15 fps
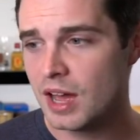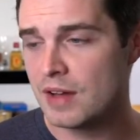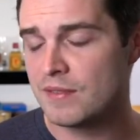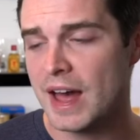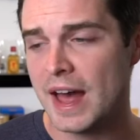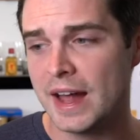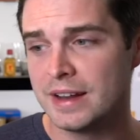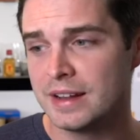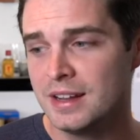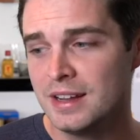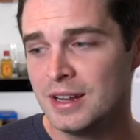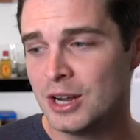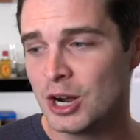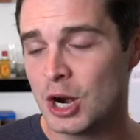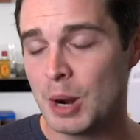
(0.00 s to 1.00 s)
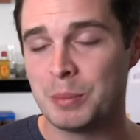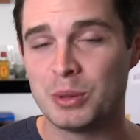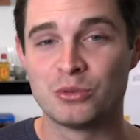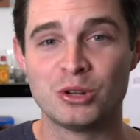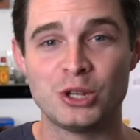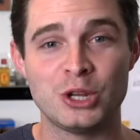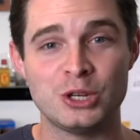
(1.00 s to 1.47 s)
I've had a couple
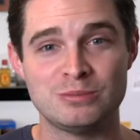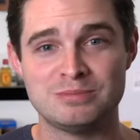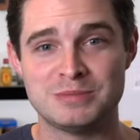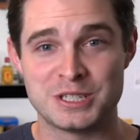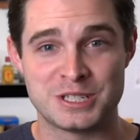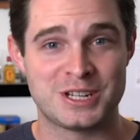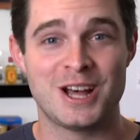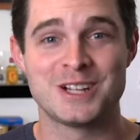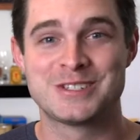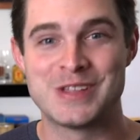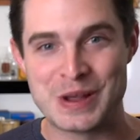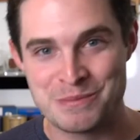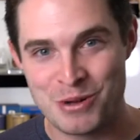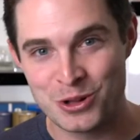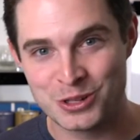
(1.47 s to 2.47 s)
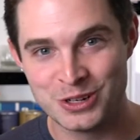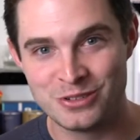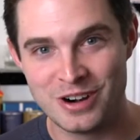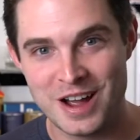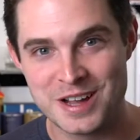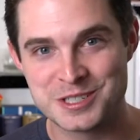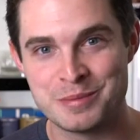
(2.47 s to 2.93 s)
of really disgusting malted
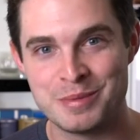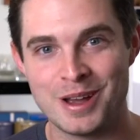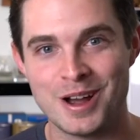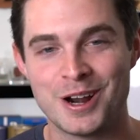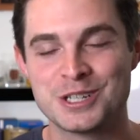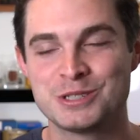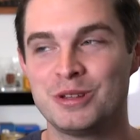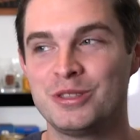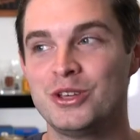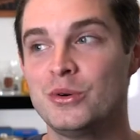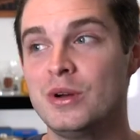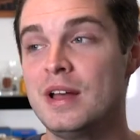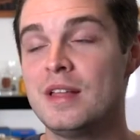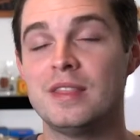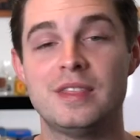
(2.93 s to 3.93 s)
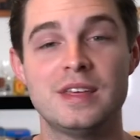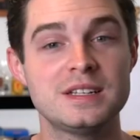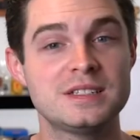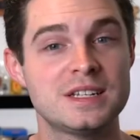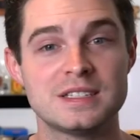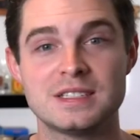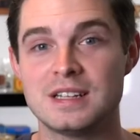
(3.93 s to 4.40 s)
ryes, to be honest with you.
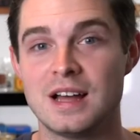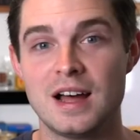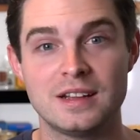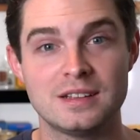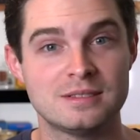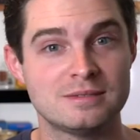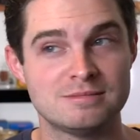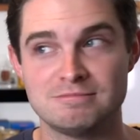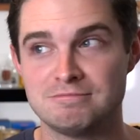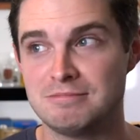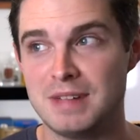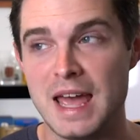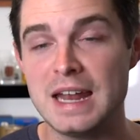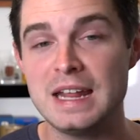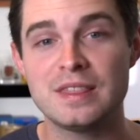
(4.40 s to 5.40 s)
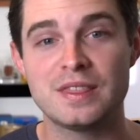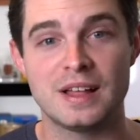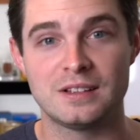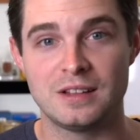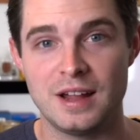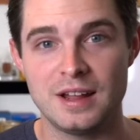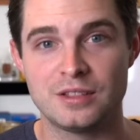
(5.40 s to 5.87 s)
This is not
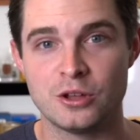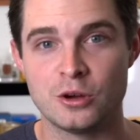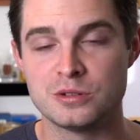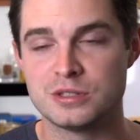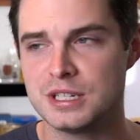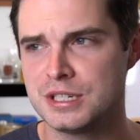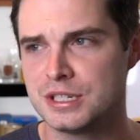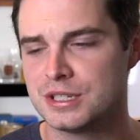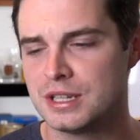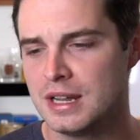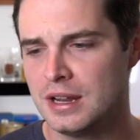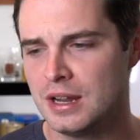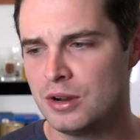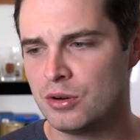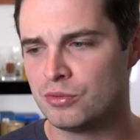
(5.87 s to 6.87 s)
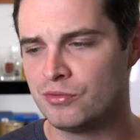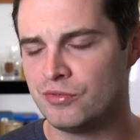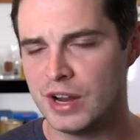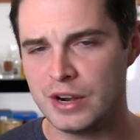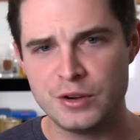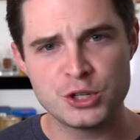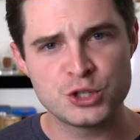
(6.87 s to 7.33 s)
anything like those. This is
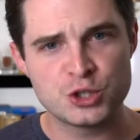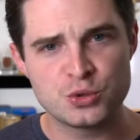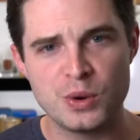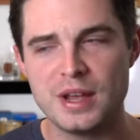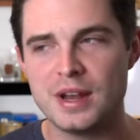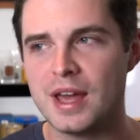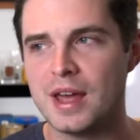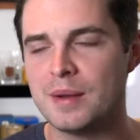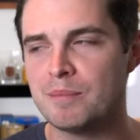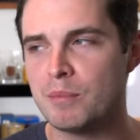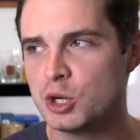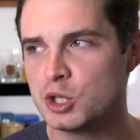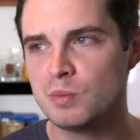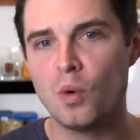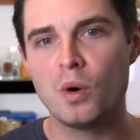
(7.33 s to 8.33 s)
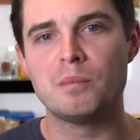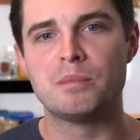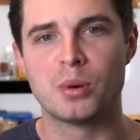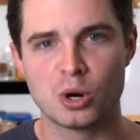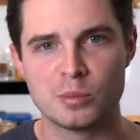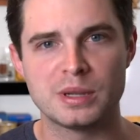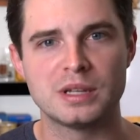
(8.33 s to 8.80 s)
very sweet and much more
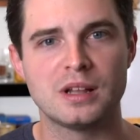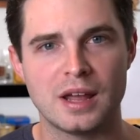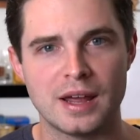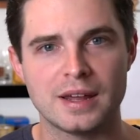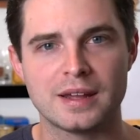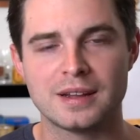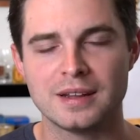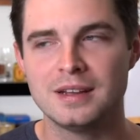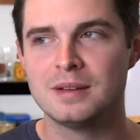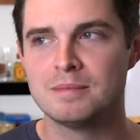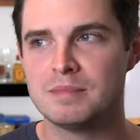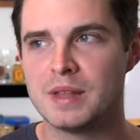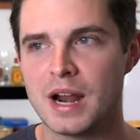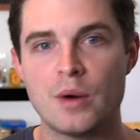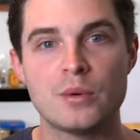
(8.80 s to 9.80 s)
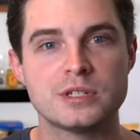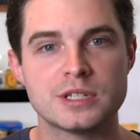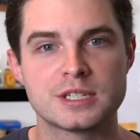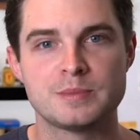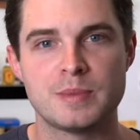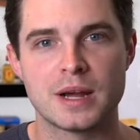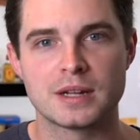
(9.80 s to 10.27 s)
bourbon-like than I was
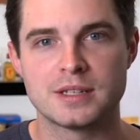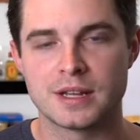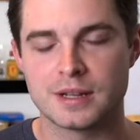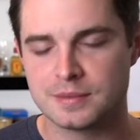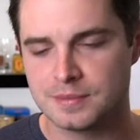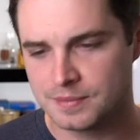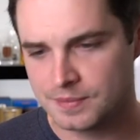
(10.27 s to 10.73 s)
expecting.